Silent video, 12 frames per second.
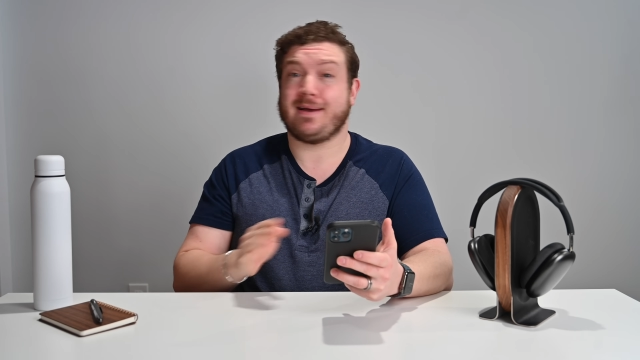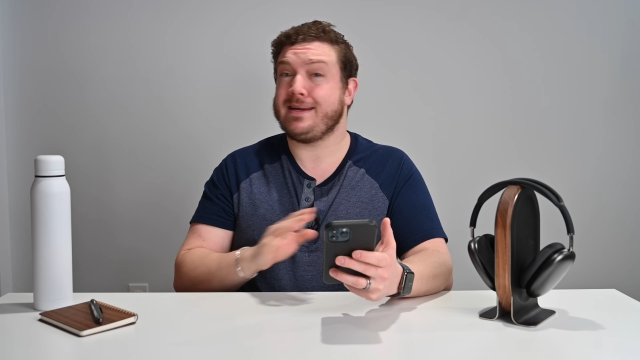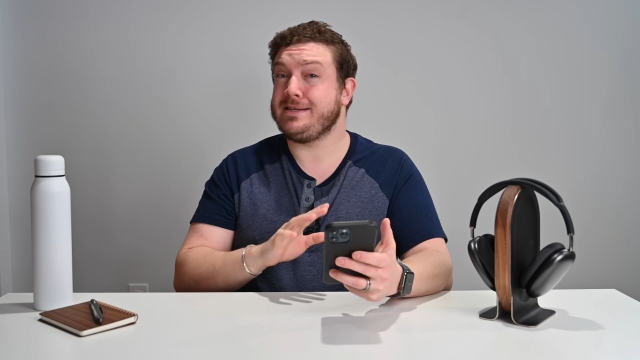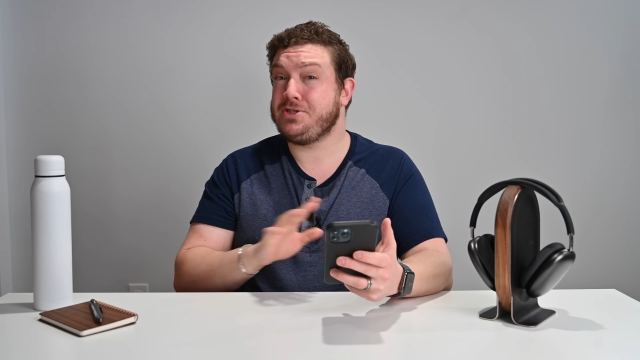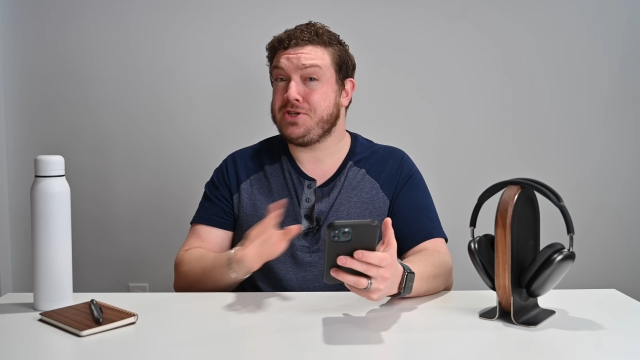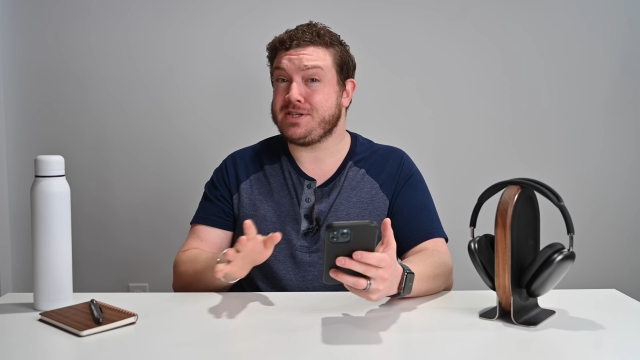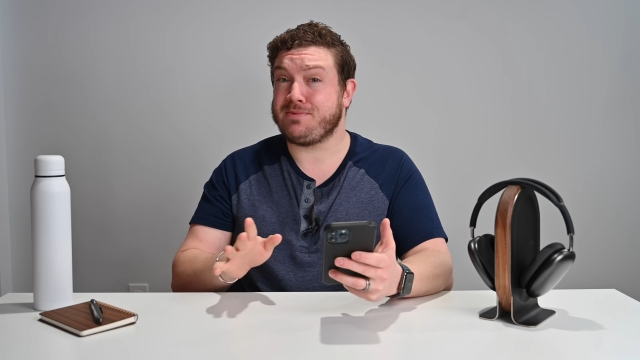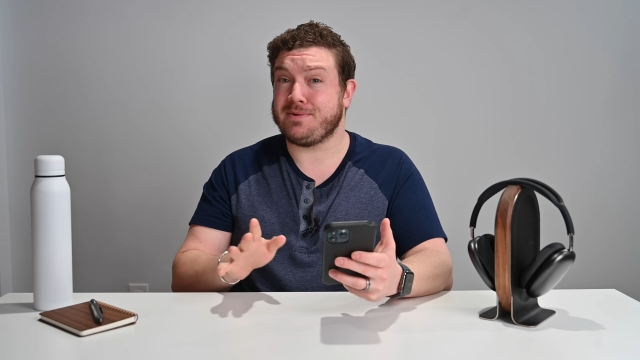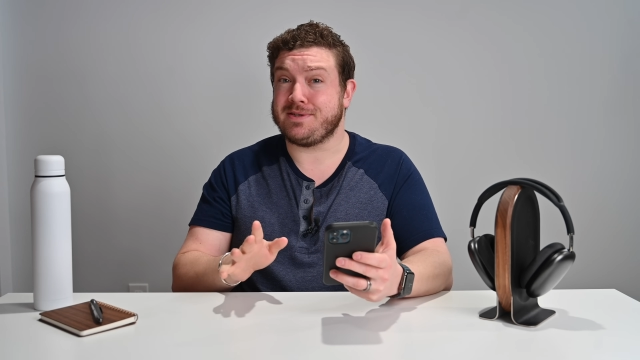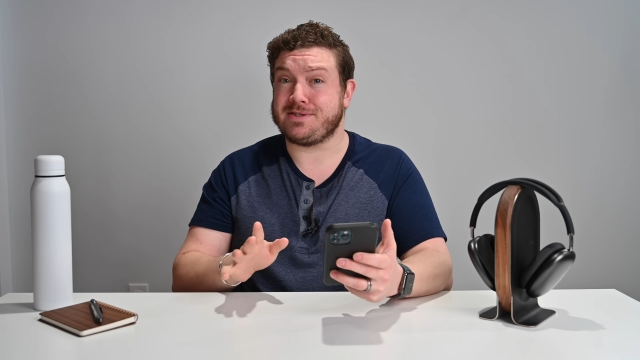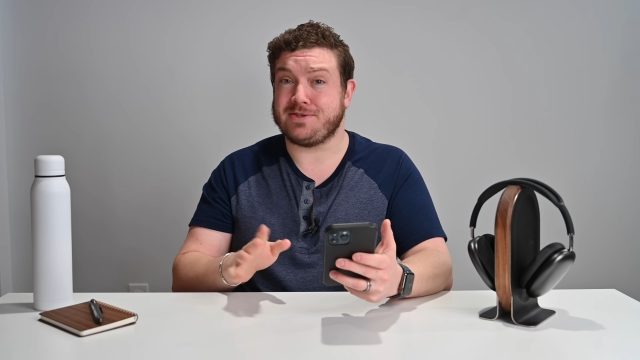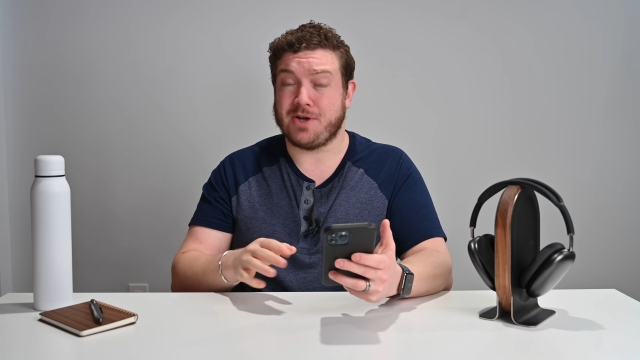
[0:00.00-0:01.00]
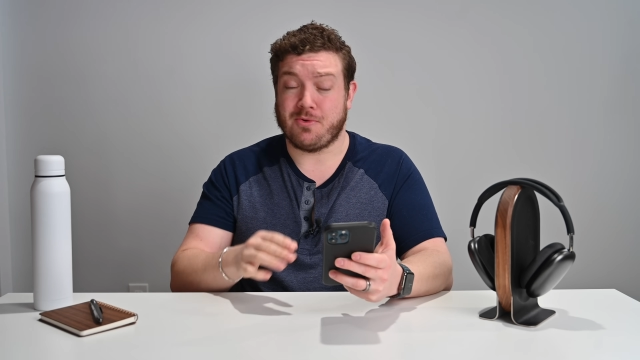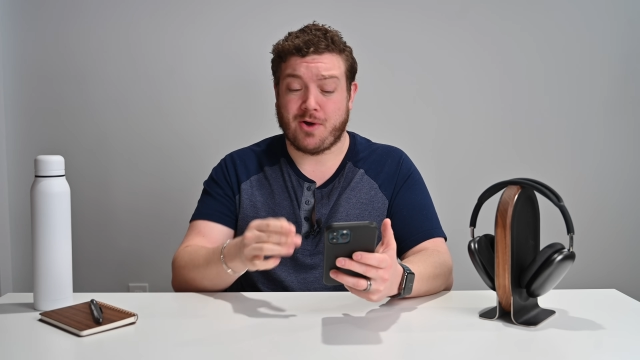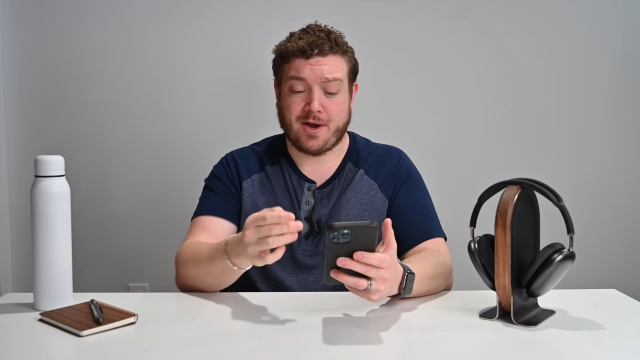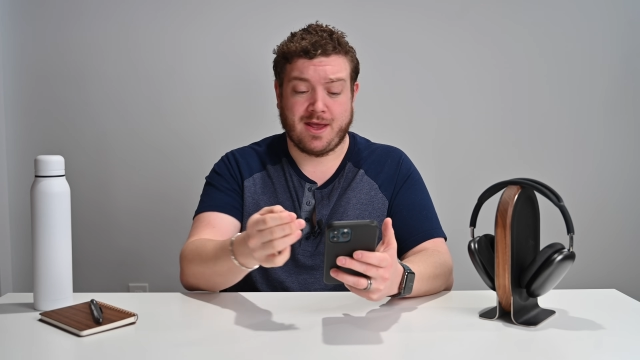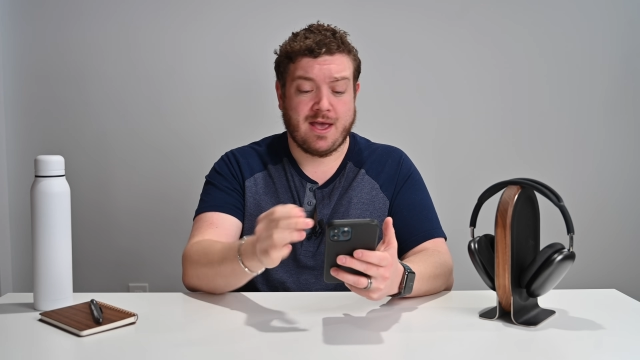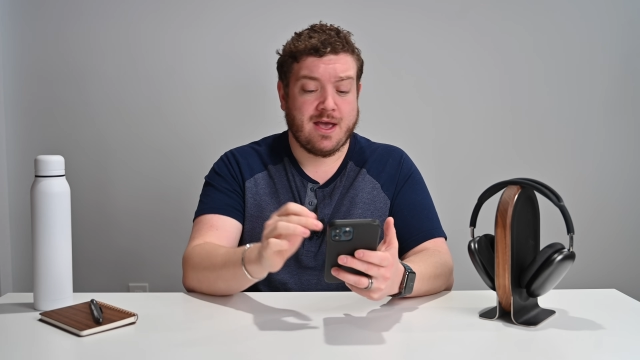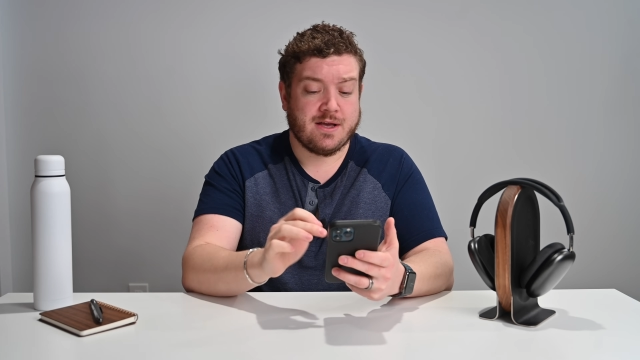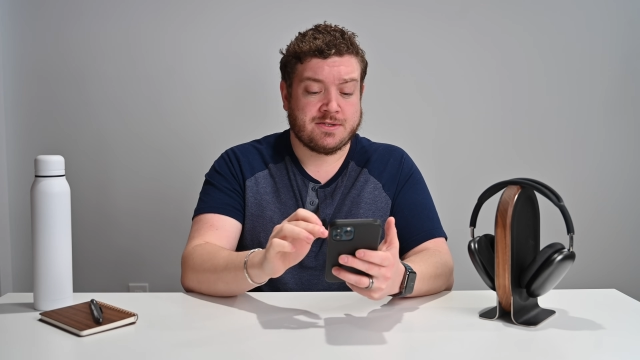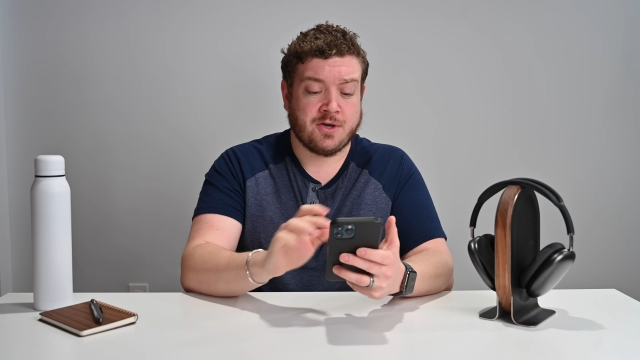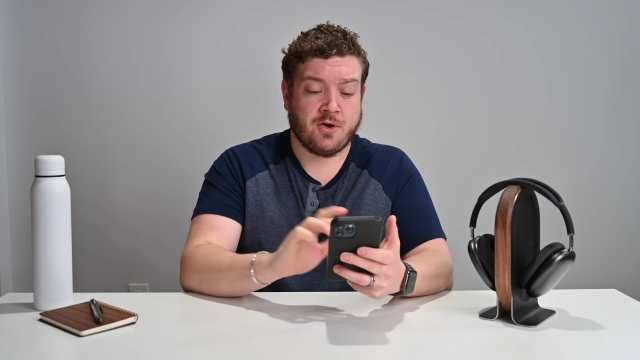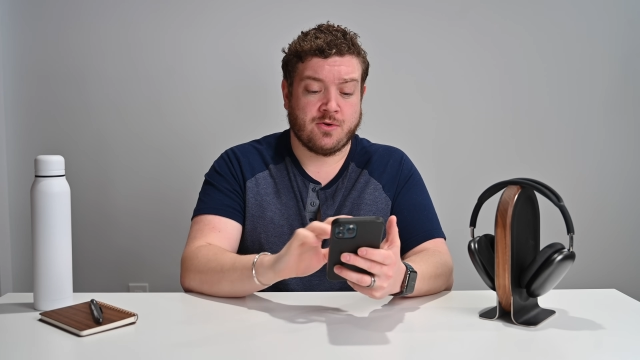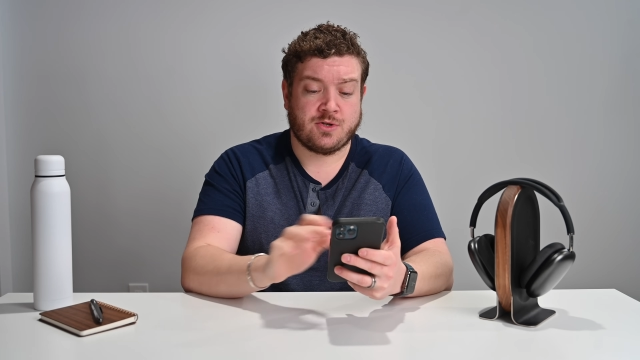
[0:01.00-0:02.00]
I just want this to go on.
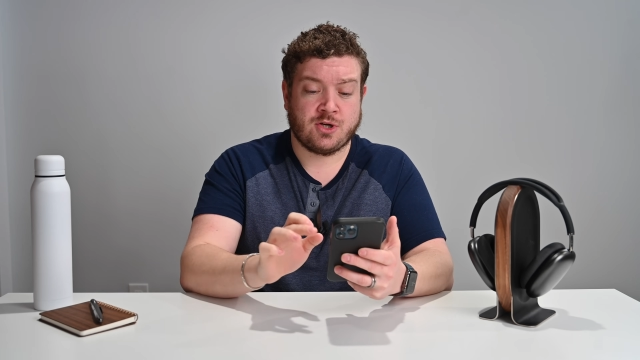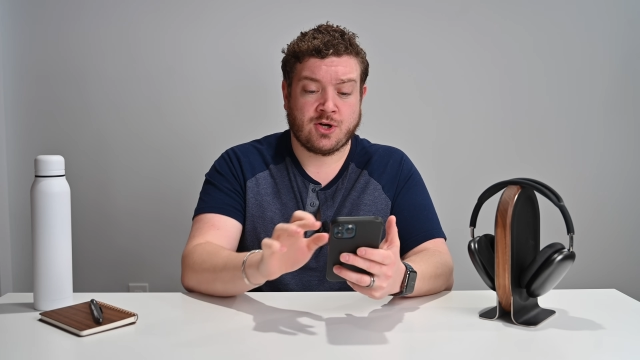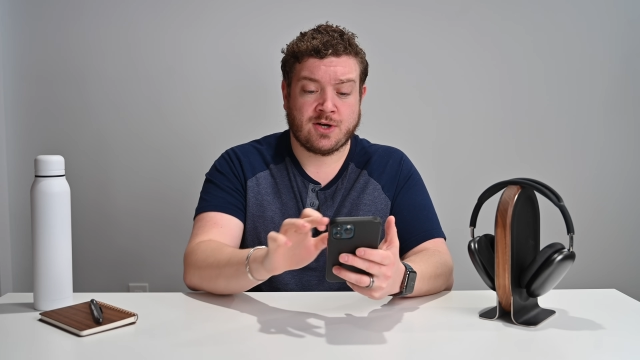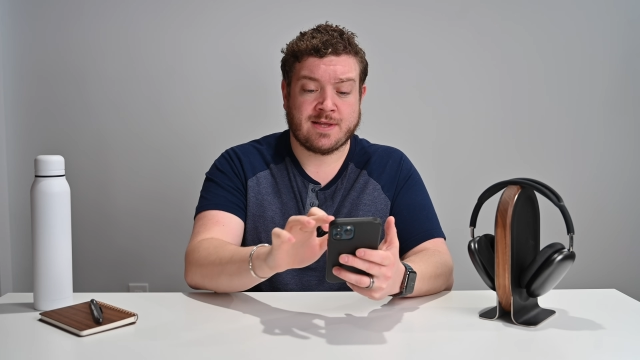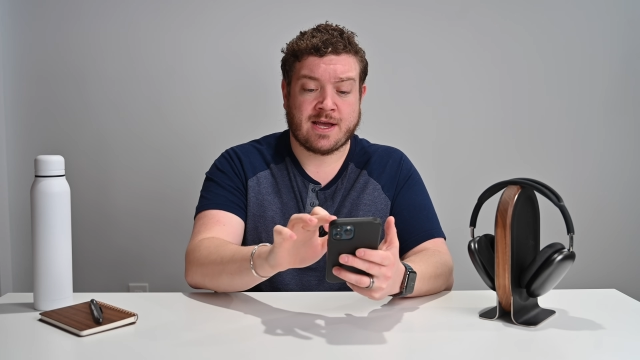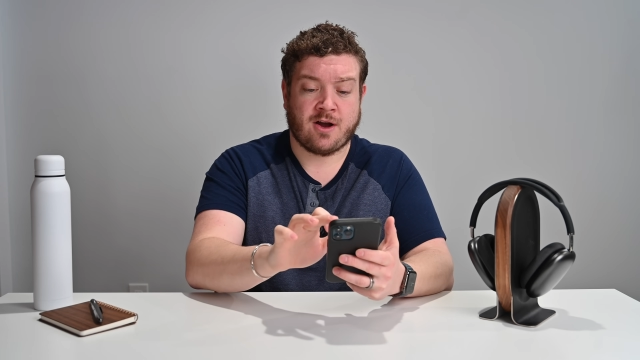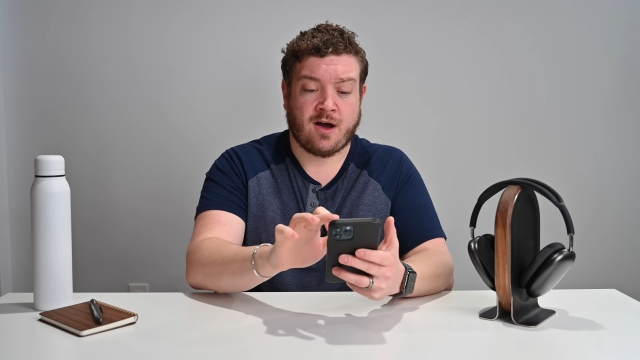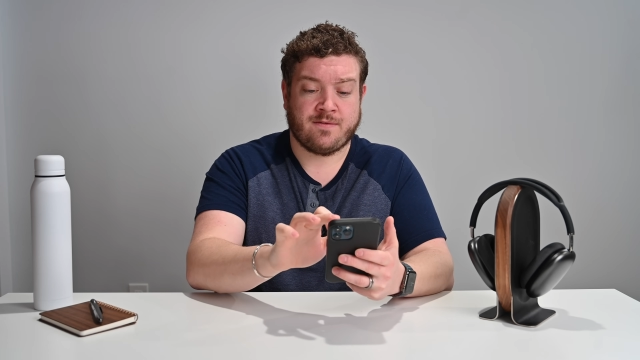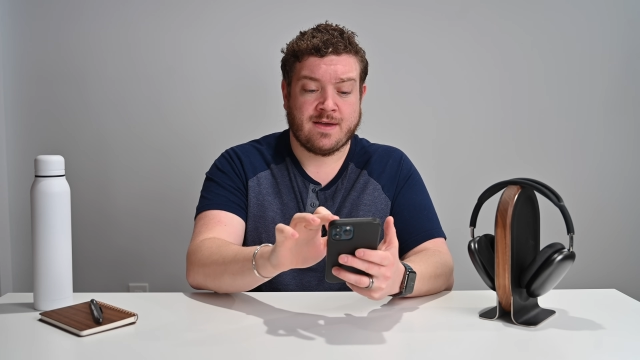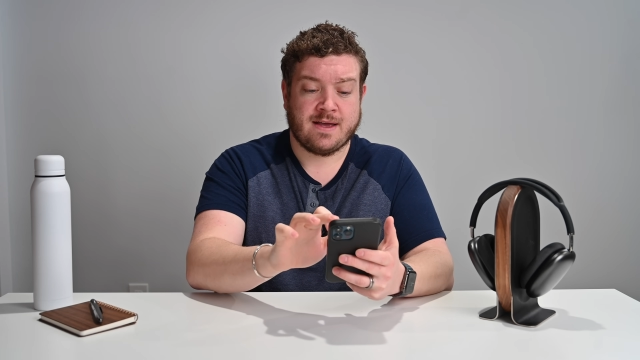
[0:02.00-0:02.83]
So turn that off,